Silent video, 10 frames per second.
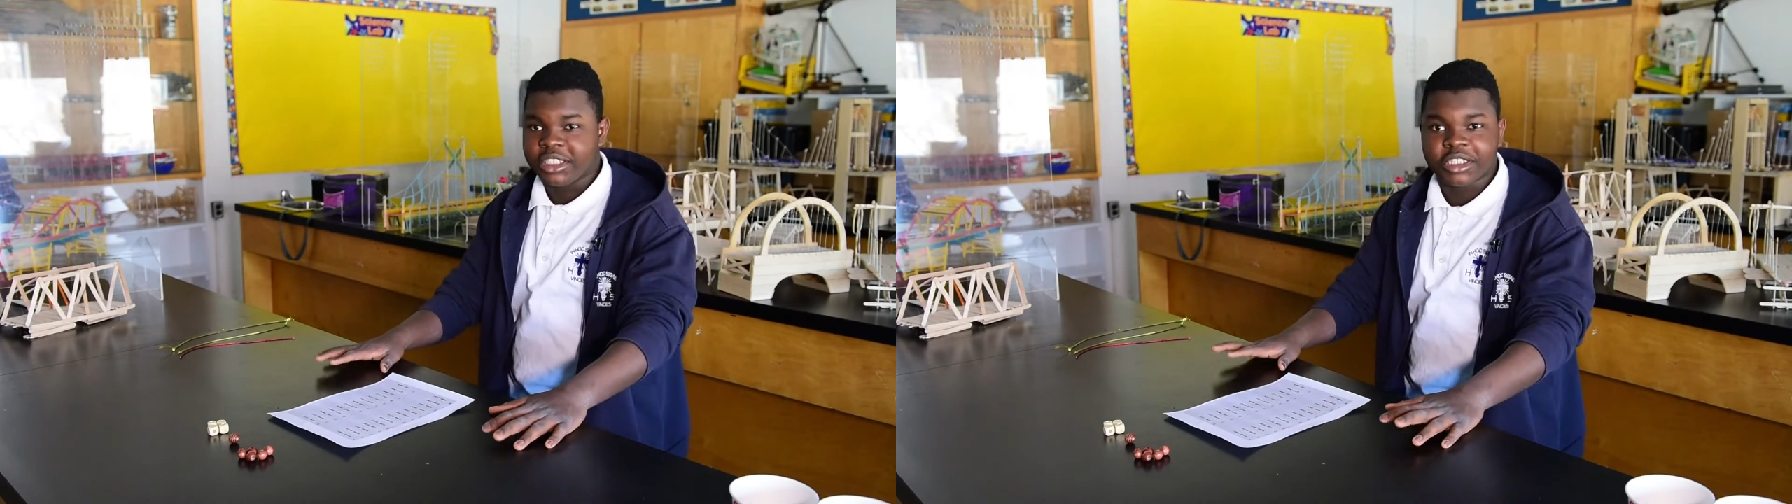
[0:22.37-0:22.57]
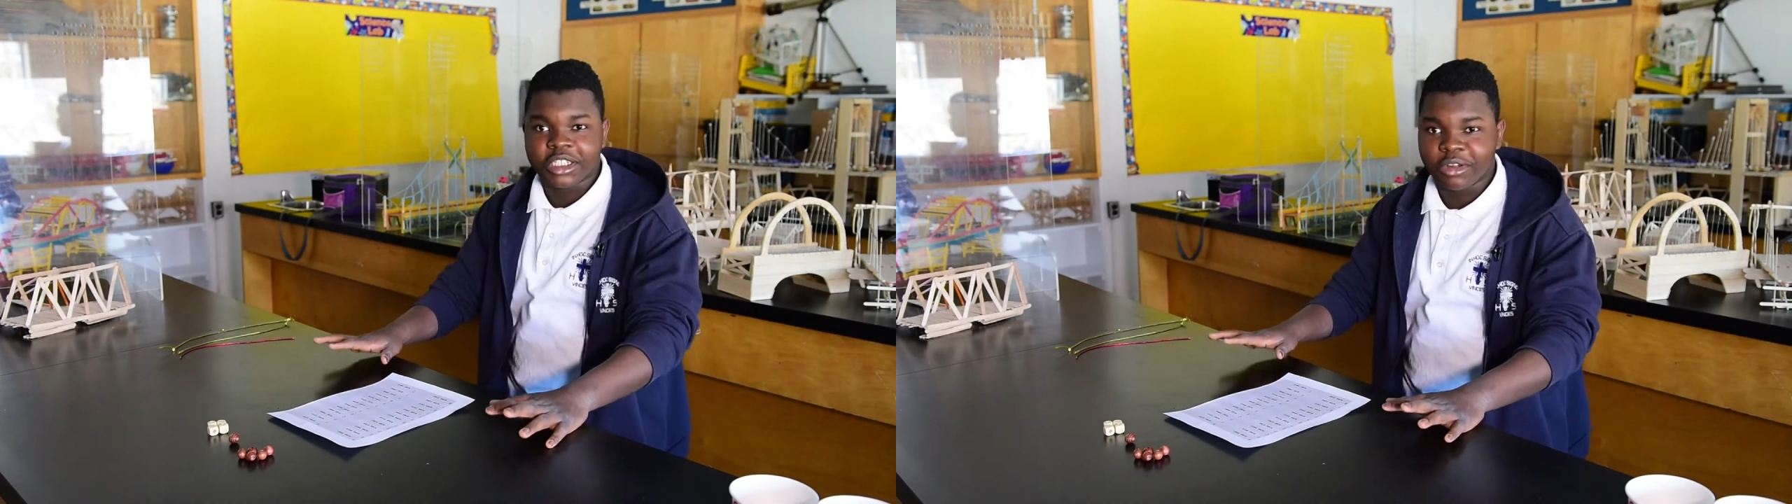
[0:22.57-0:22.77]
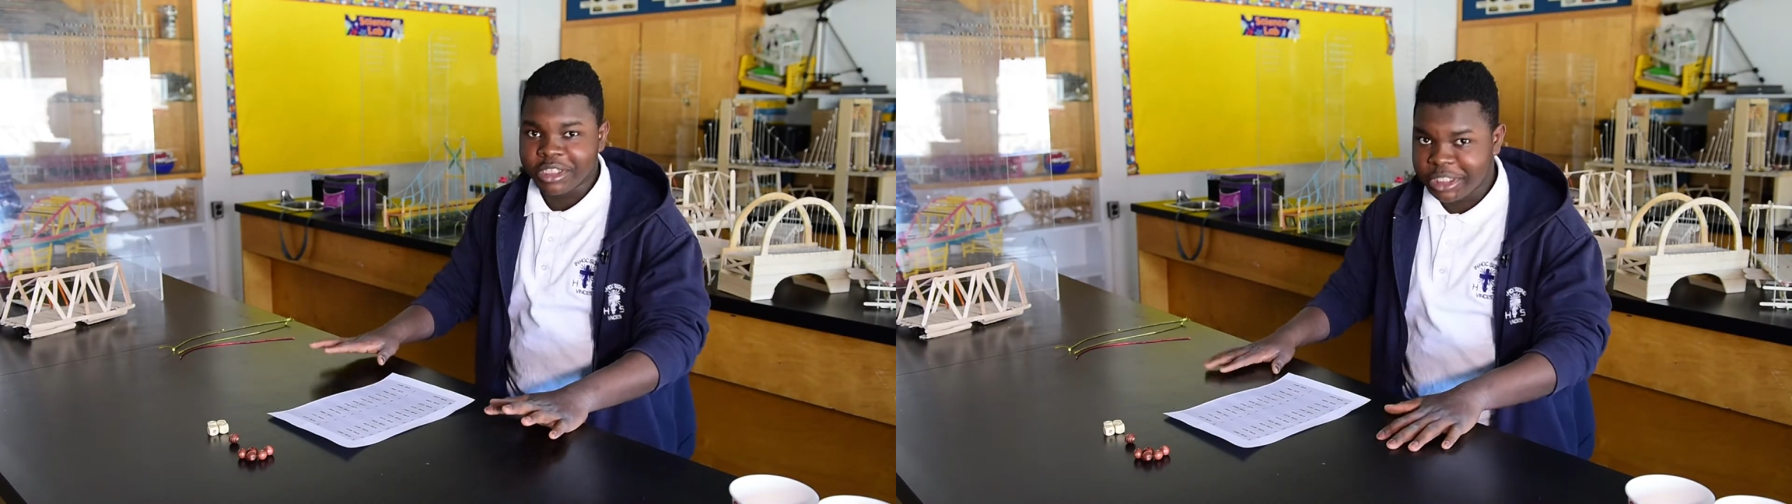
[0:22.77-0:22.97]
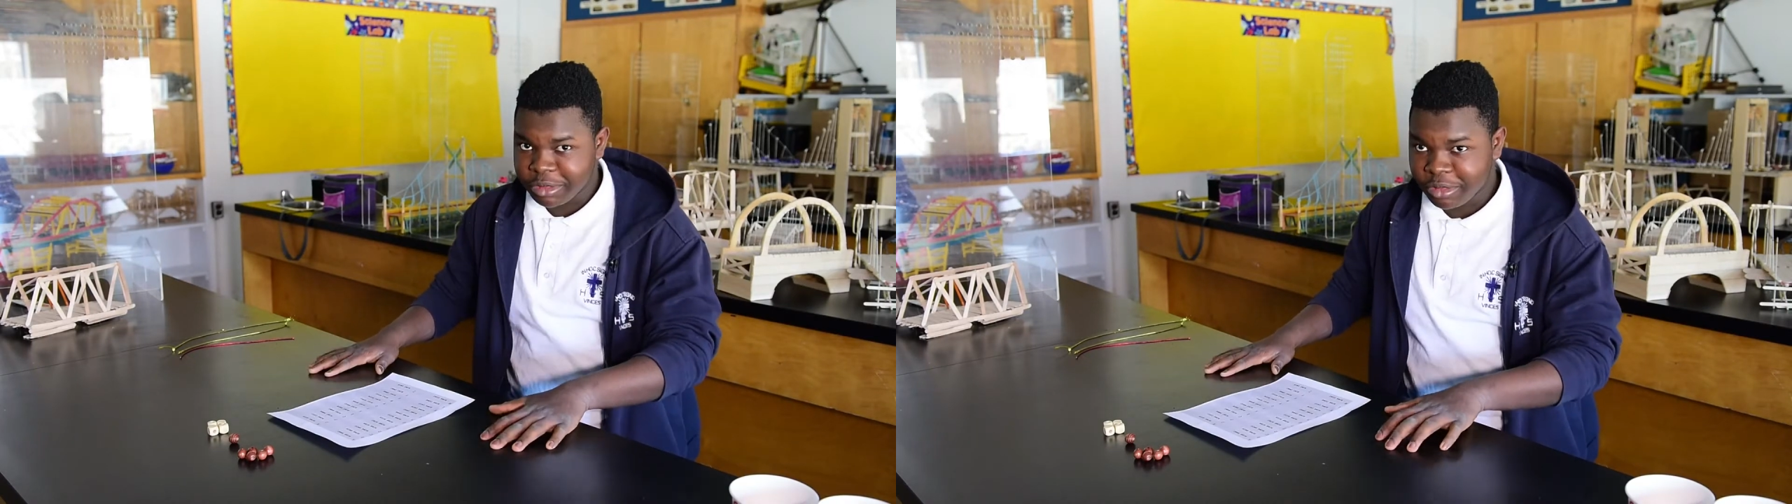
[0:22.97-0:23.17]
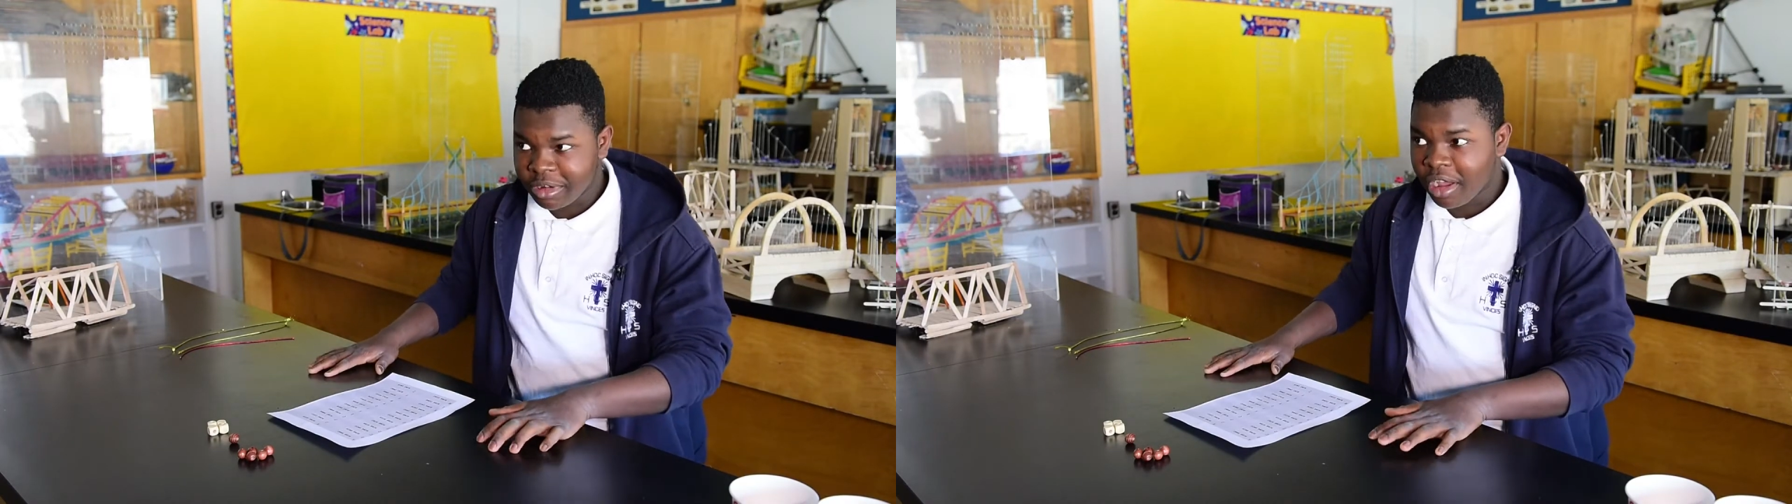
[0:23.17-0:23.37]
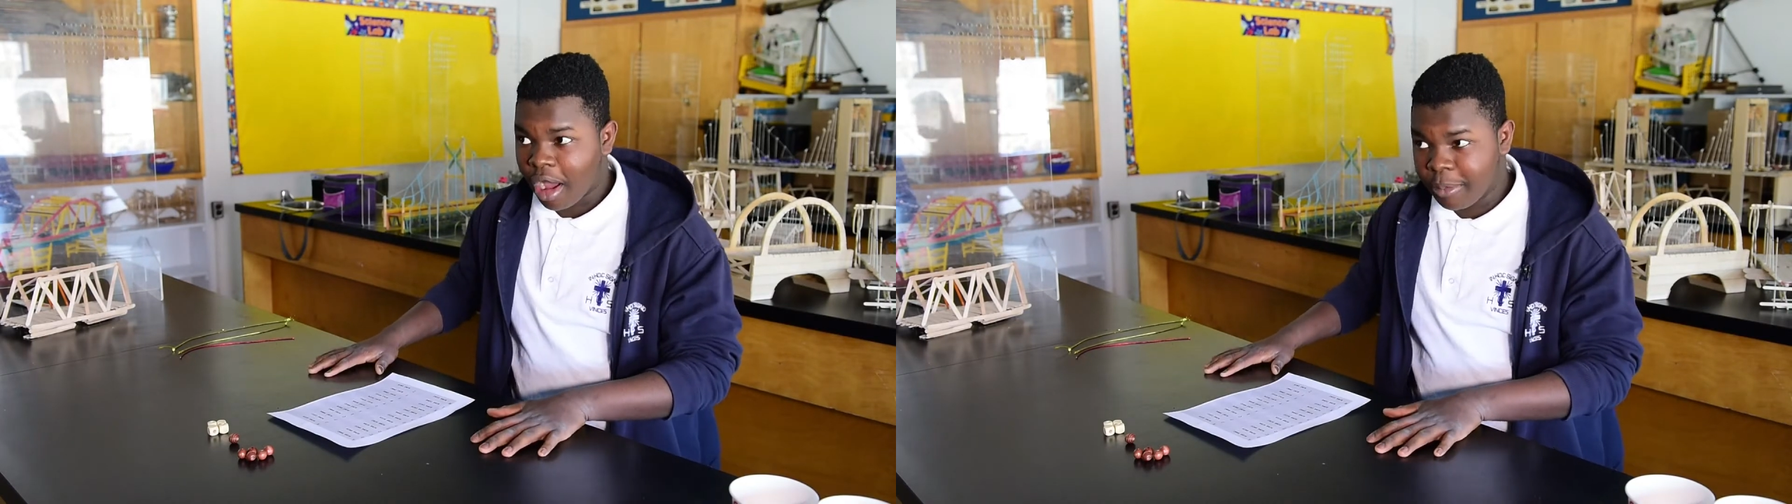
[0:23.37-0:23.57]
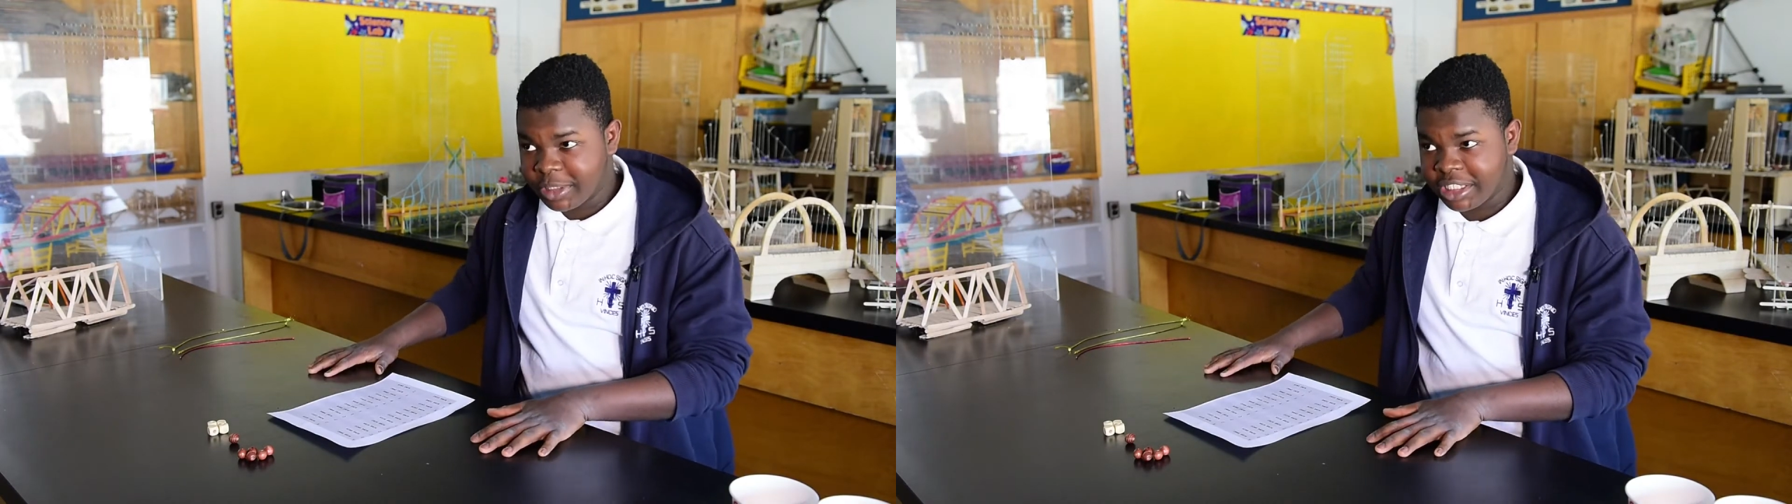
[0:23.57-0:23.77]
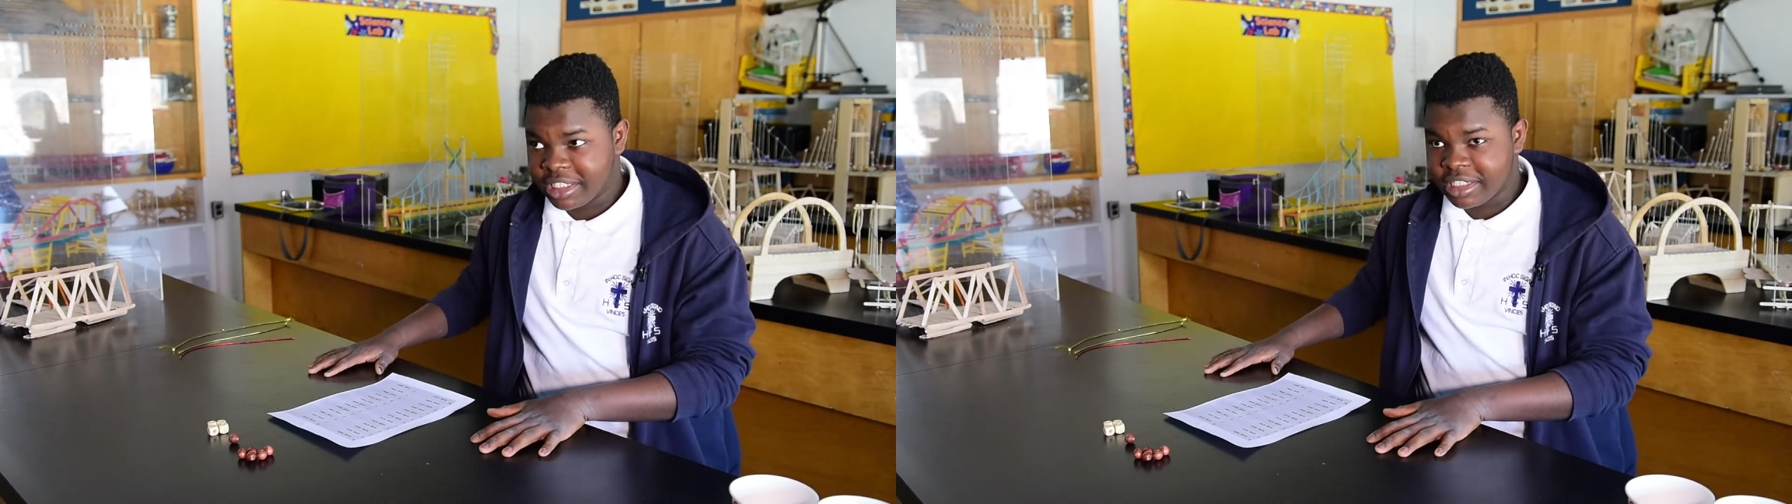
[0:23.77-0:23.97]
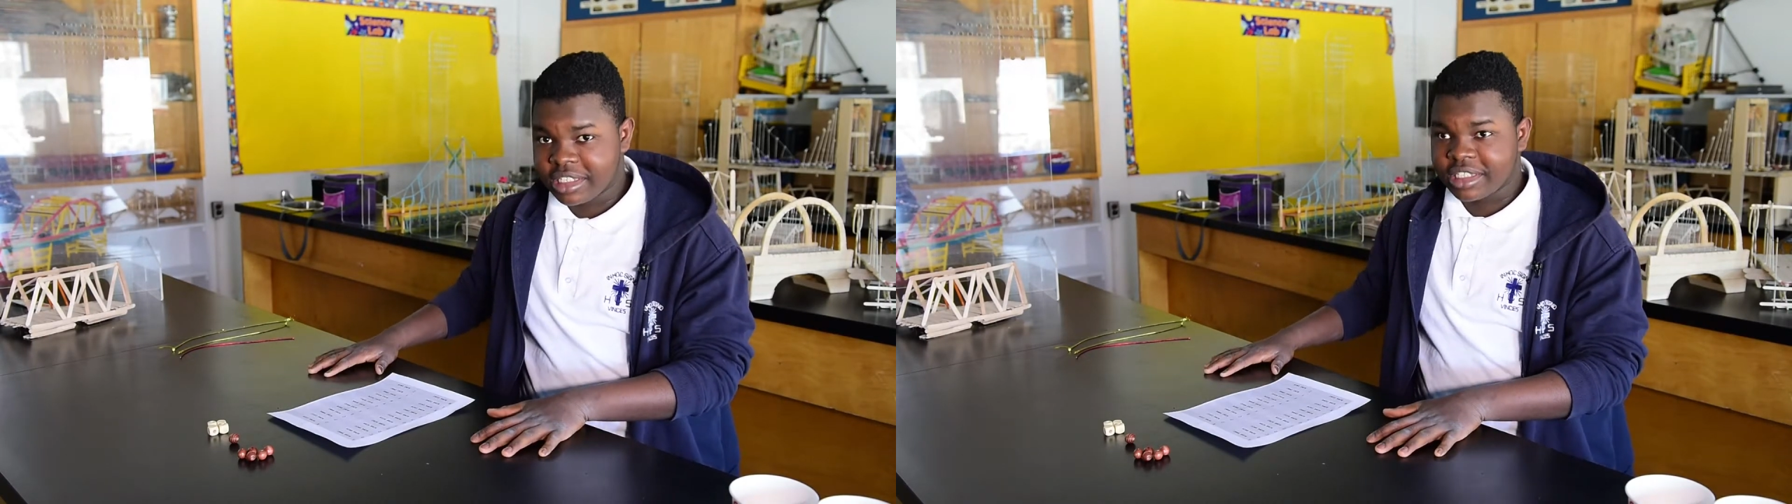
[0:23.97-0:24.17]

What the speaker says: using only two options.